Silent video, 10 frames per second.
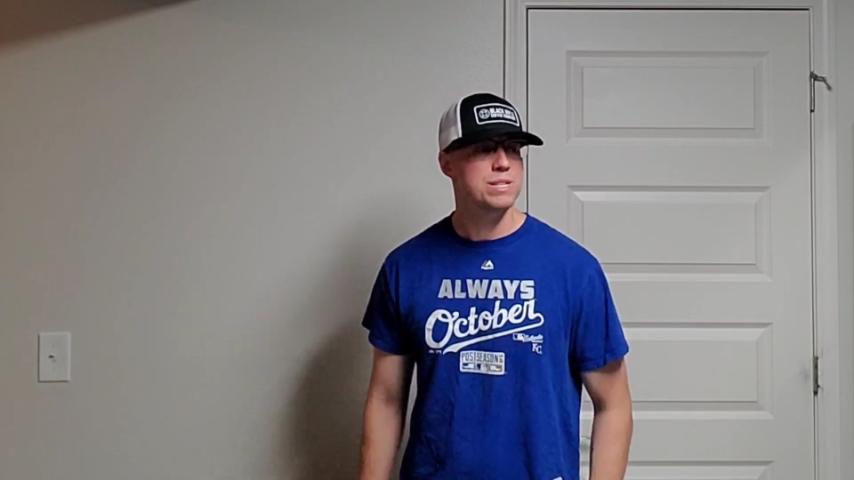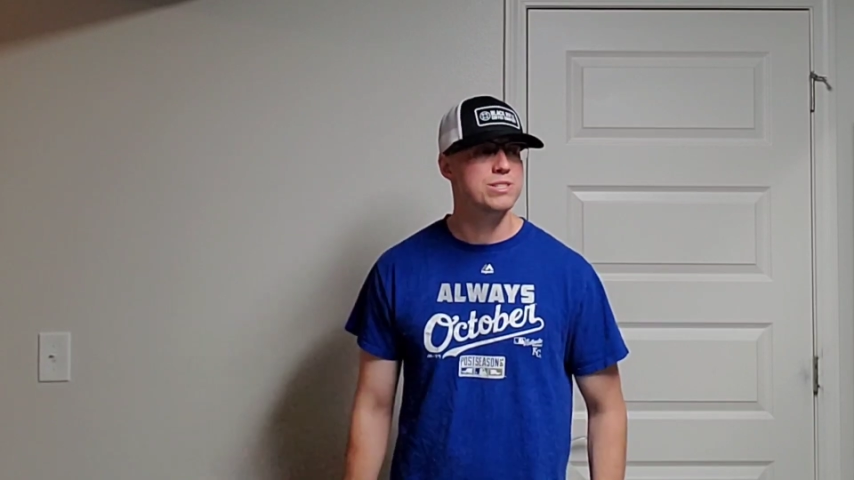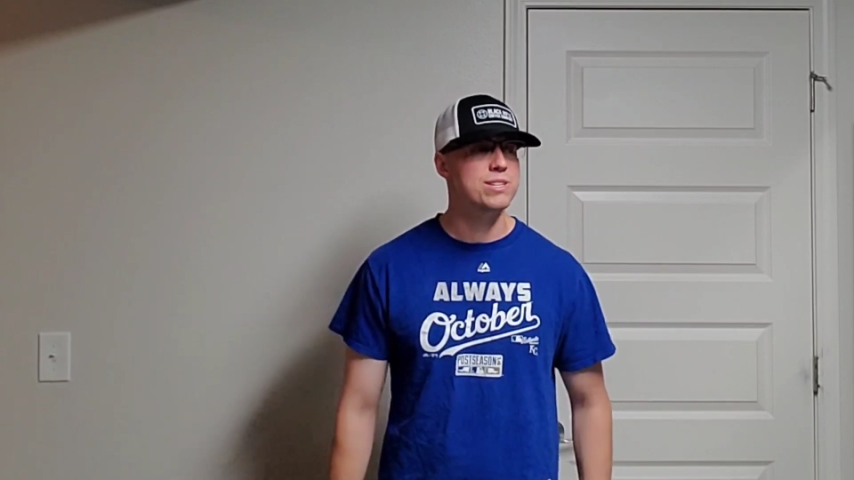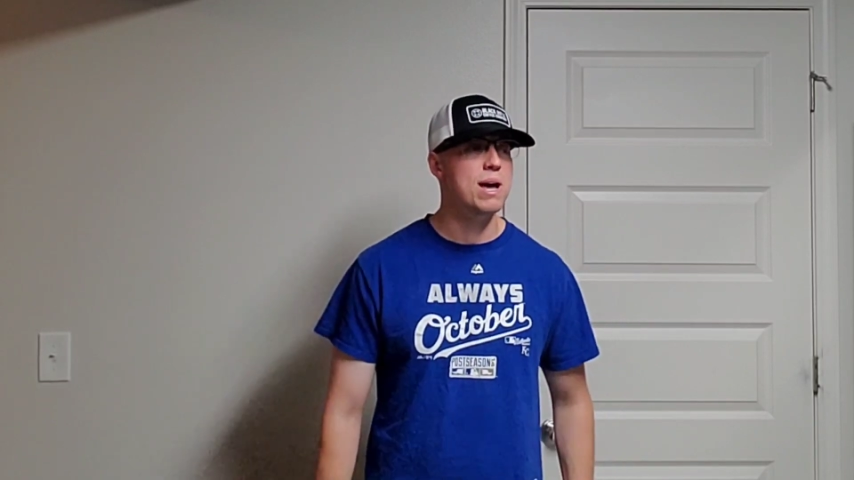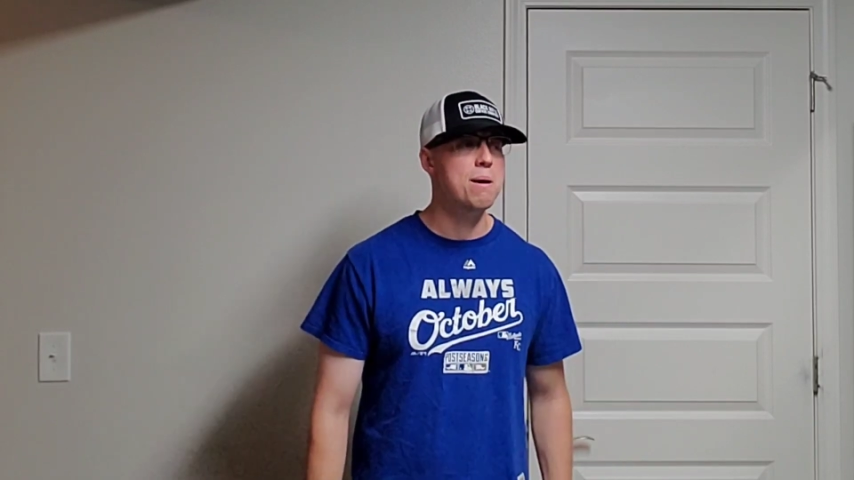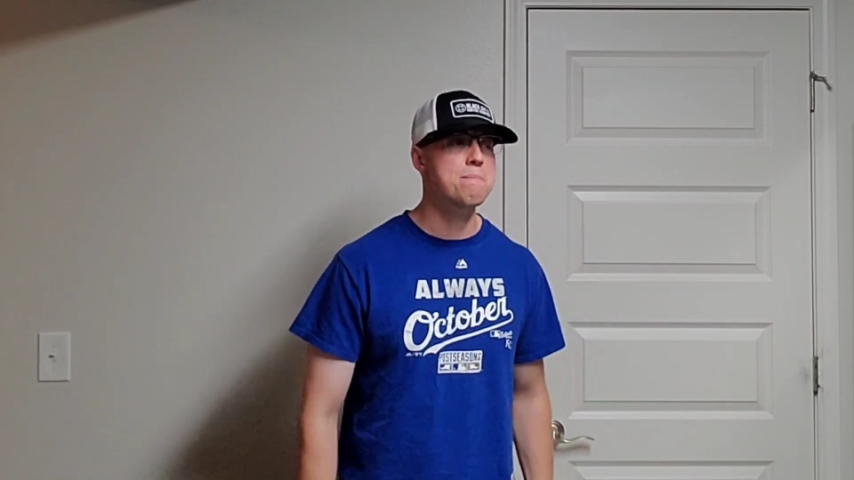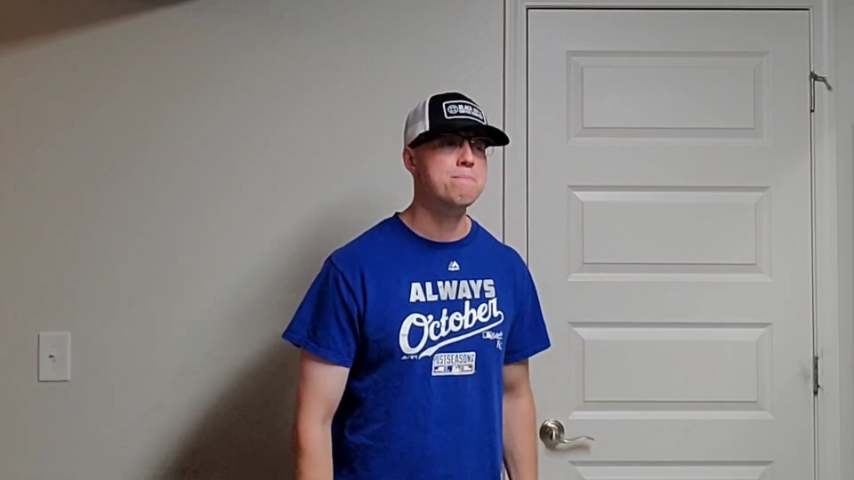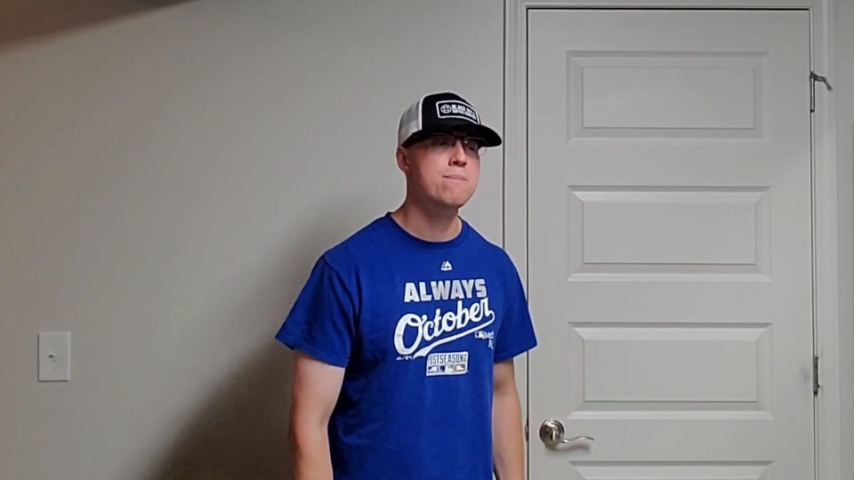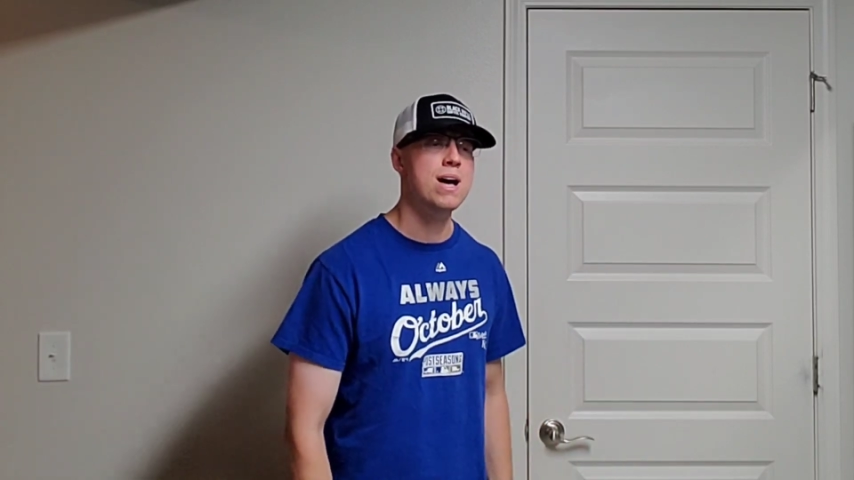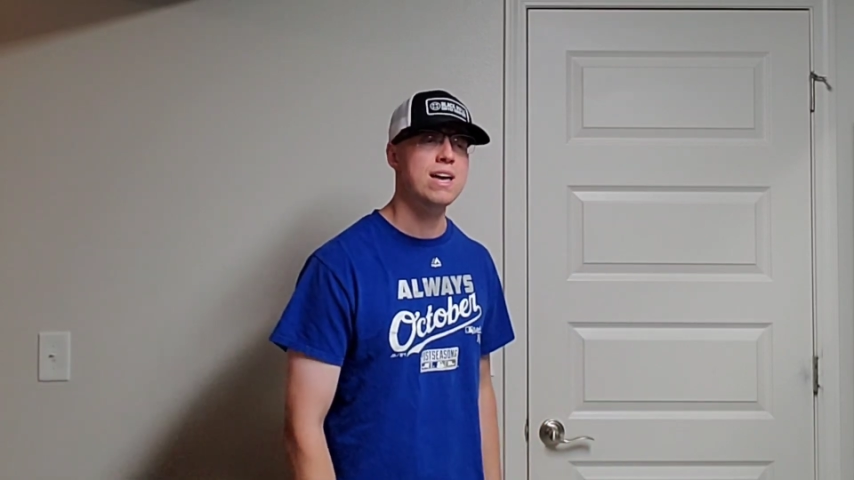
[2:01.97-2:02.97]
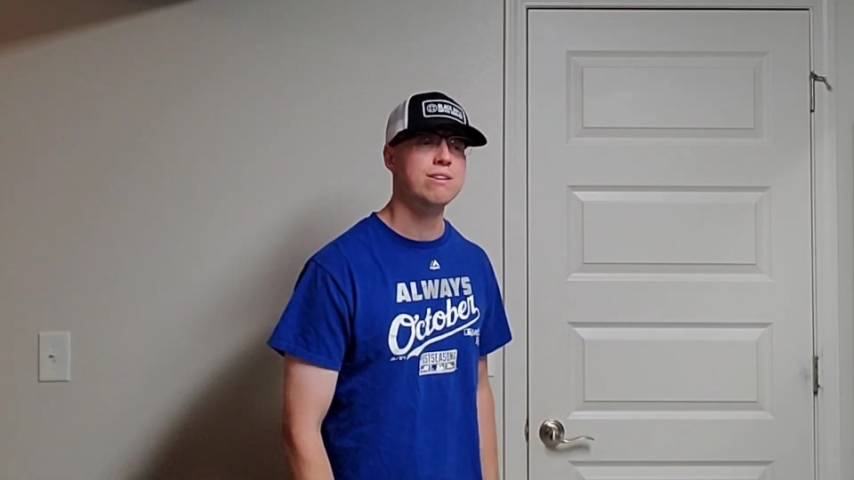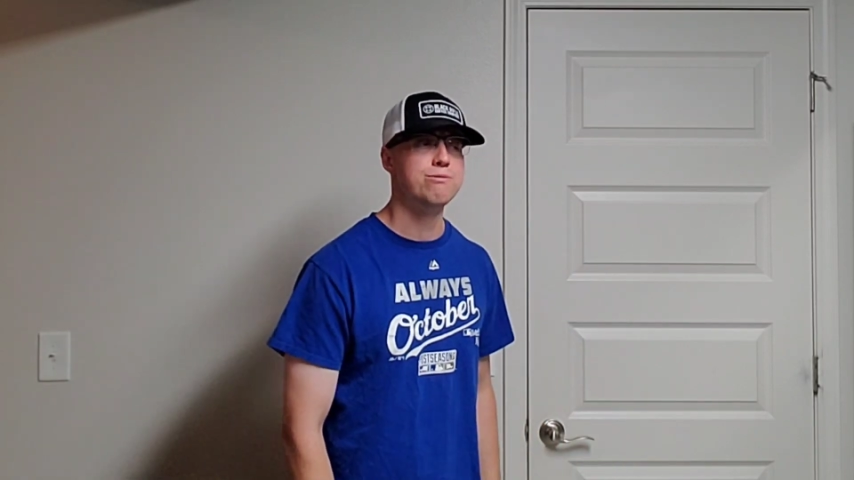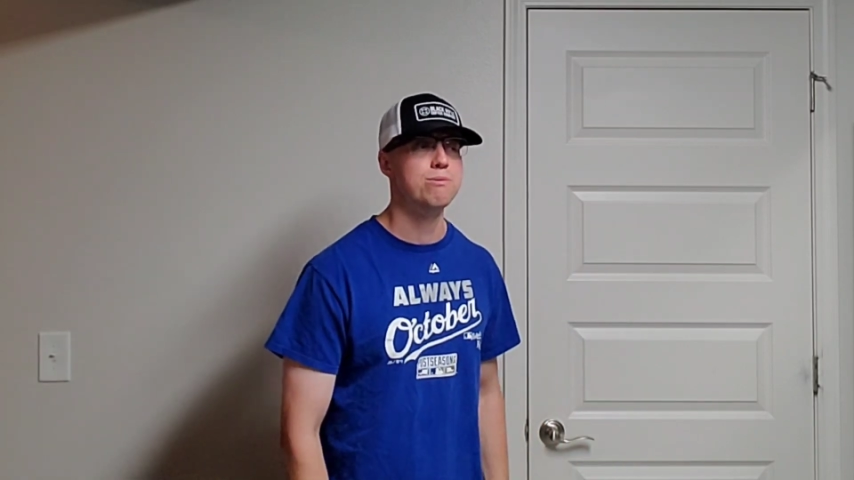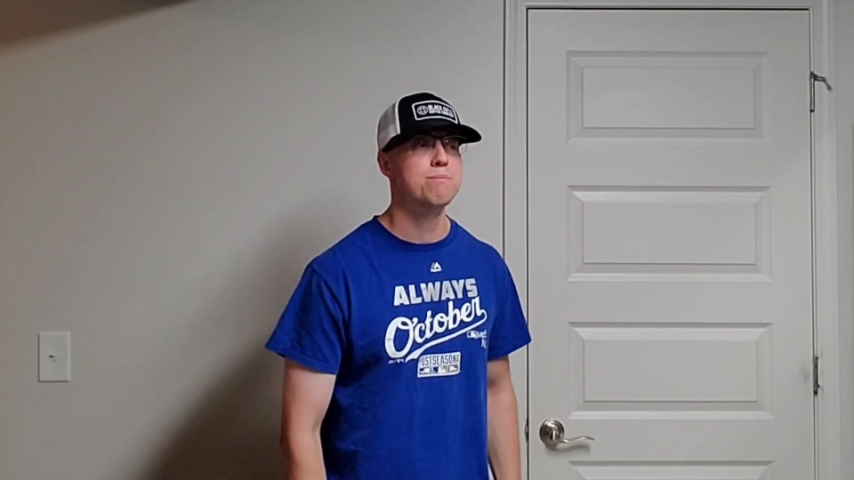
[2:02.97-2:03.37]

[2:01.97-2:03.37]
be somebody for